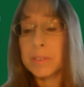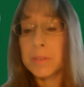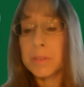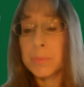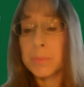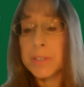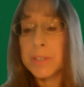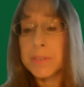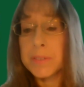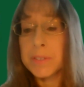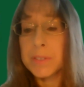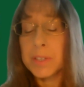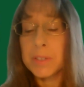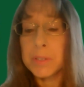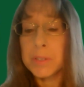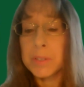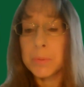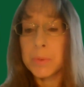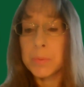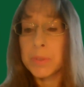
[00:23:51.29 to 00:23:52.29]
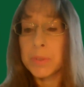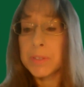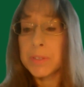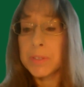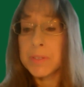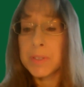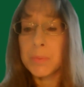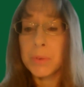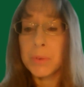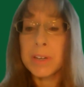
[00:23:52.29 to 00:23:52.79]
in the mm-hmm. price to tangible book
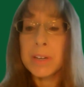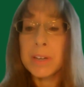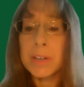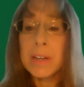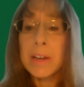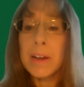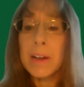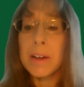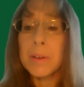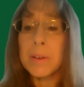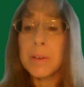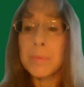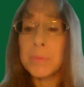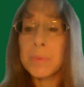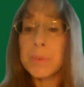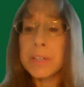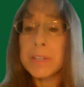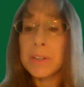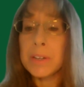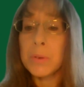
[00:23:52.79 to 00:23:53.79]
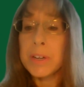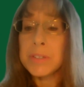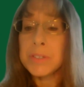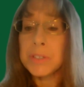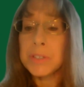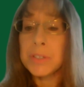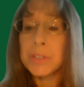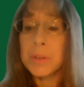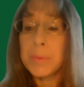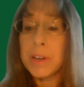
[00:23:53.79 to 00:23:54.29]
at some point. Um, we had a
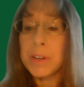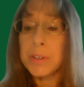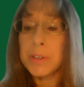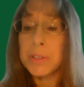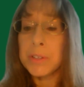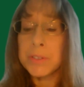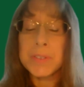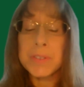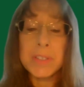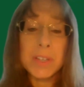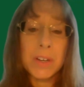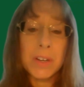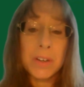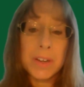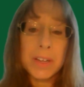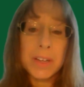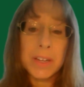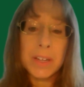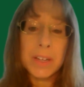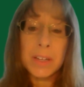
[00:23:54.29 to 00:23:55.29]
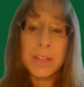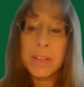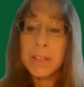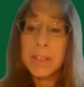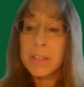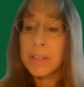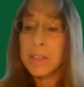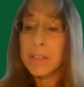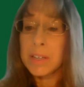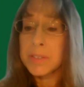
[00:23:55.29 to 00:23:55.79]
question about your CRE
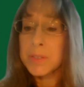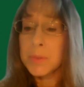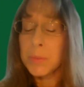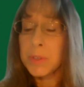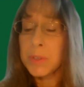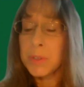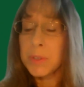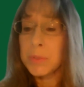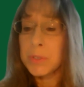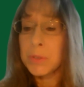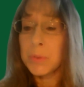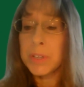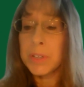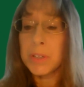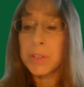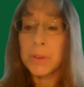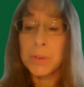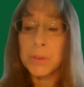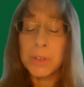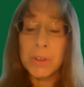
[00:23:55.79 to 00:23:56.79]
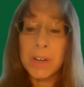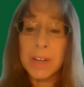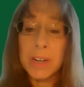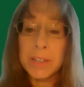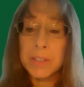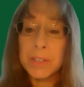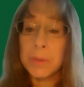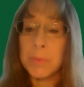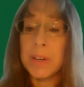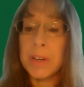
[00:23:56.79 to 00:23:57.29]
uh, split between owner
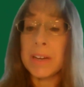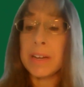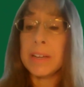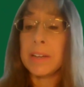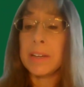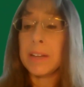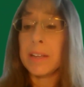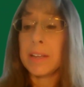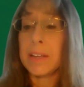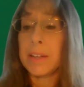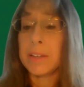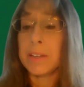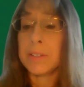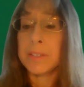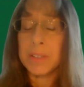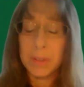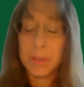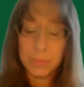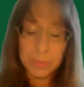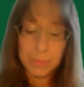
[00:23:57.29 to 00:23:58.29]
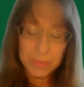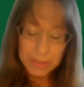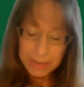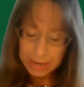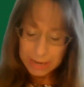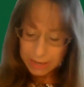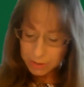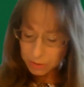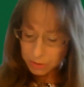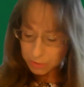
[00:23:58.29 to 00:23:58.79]
occupied and um,
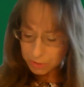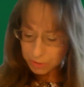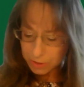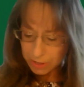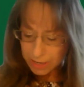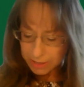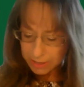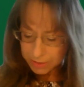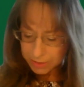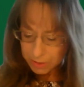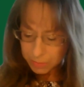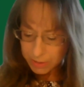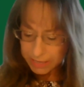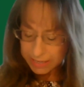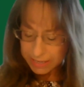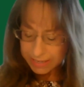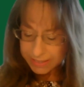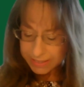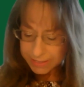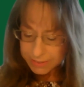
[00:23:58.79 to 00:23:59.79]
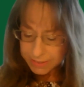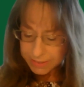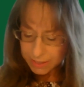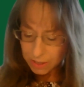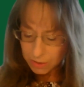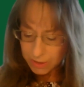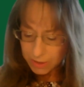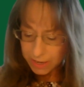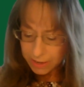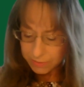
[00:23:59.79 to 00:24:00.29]
non owner occupied. I guess I
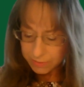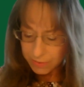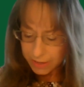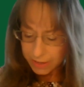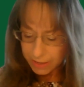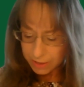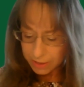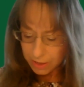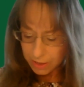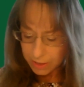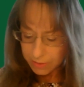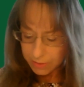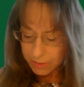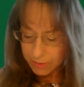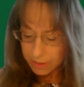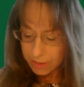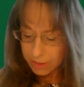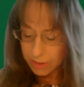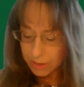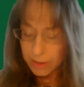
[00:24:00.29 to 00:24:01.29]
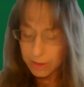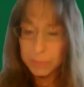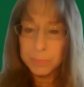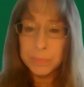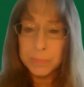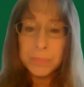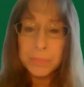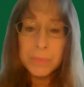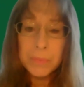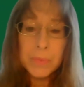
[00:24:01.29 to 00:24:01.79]
don't have that on the um,
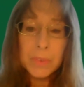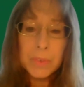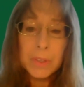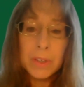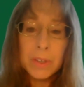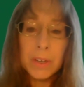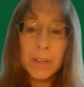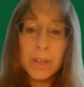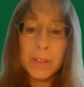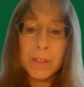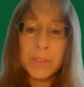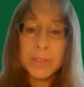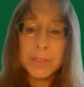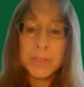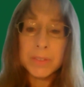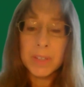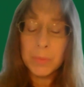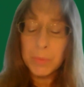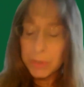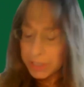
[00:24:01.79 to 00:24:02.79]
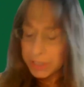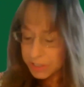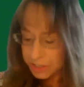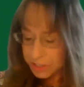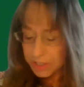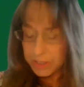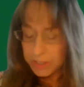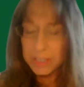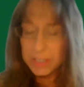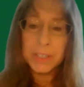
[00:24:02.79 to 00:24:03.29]
on the summary sheet.